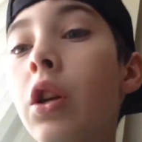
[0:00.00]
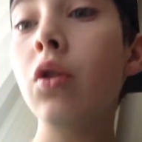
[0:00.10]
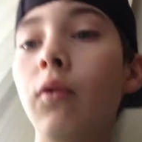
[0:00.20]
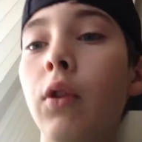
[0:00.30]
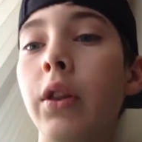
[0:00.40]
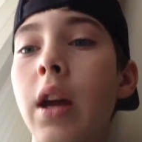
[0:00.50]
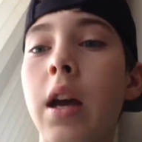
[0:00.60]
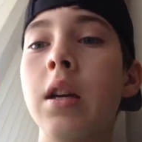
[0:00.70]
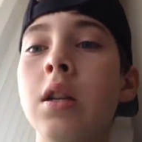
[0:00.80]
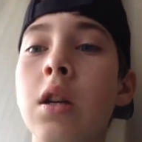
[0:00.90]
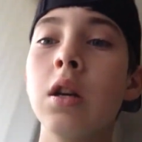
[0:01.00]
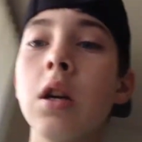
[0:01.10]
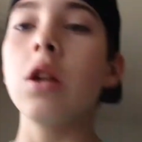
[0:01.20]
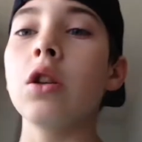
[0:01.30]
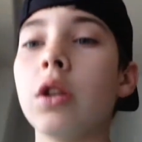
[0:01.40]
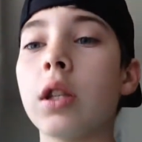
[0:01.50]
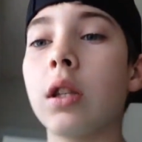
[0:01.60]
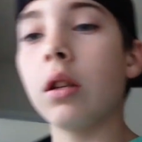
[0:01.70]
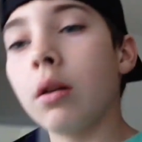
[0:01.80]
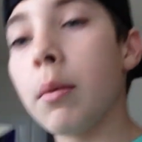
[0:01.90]
you have won that. Just
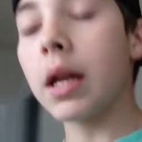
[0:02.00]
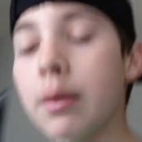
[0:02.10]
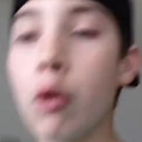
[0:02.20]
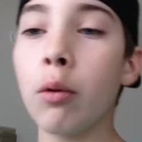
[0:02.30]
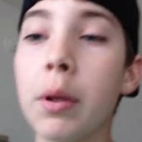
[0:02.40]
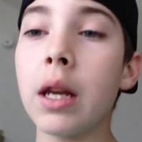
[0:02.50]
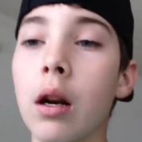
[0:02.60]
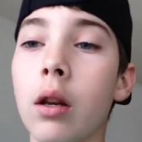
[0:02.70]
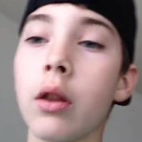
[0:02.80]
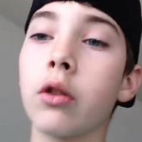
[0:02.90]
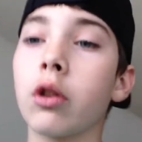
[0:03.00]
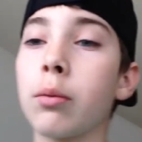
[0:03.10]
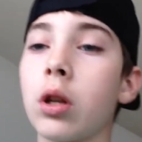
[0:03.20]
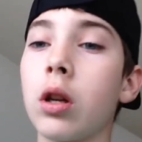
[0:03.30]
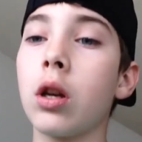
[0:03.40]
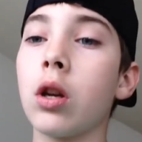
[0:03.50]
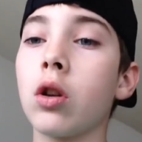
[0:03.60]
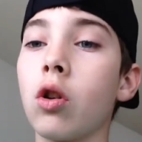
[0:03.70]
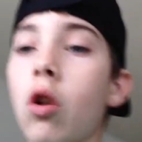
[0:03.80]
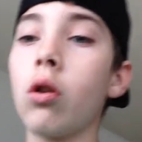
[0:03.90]
my email will be down in the description.
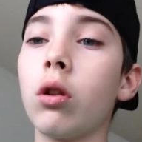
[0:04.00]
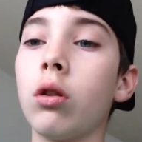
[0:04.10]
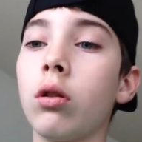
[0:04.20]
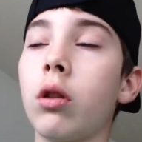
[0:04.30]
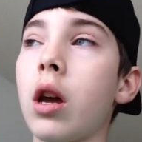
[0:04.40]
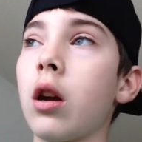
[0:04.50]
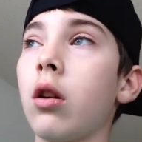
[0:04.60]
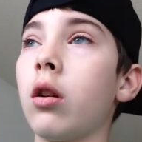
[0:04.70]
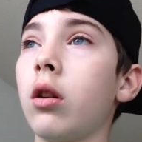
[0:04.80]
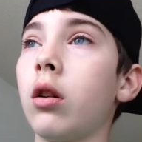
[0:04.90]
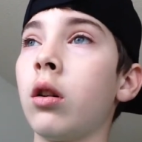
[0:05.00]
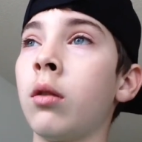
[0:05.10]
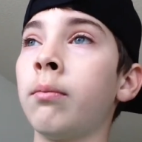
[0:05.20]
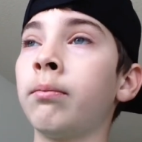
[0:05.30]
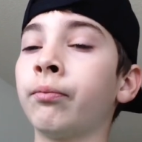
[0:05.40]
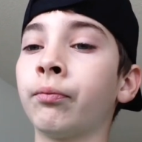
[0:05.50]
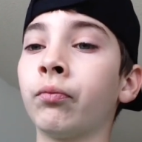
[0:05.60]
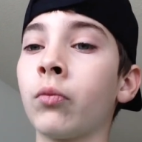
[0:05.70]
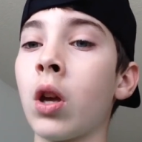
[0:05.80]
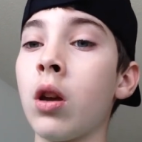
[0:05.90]
Go to there. Um,
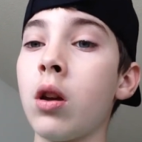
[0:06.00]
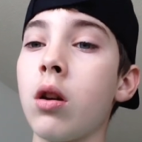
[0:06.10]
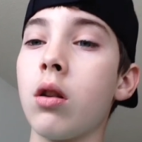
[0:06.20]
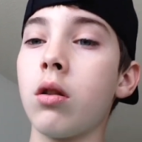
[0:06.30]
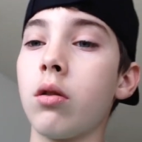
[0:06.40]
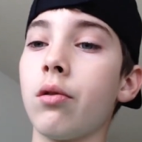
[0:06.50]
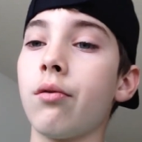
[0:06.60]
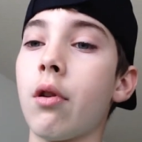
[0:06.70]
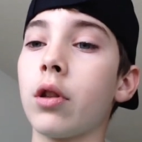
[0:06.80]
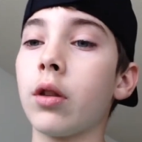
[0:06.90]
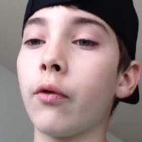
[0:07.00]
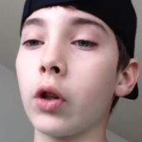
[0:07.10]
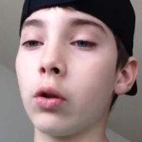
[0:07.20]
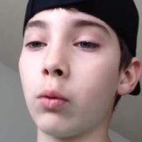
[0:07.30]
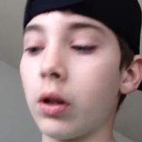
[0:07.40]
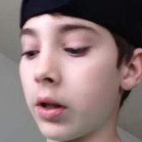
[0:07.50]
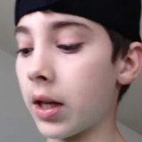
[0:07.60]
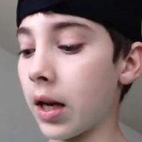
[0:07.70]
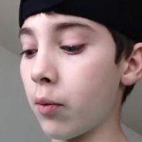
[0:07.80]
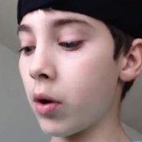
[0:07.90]
that's the first winner. The
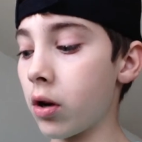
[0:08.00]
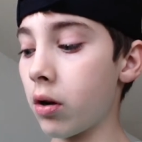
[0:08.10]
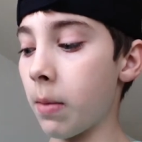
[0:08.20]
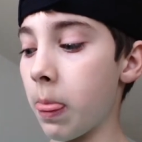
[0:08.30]
second winner